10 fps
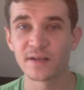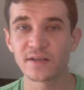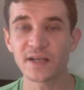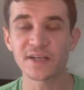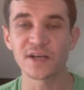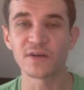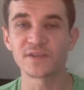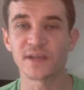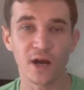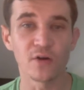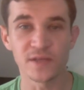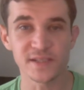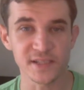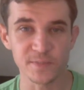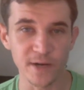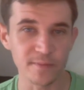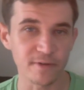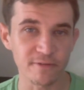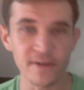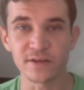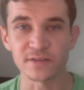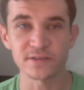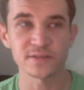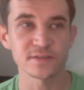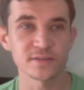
They're not going to go and say, oh, this experiment failed.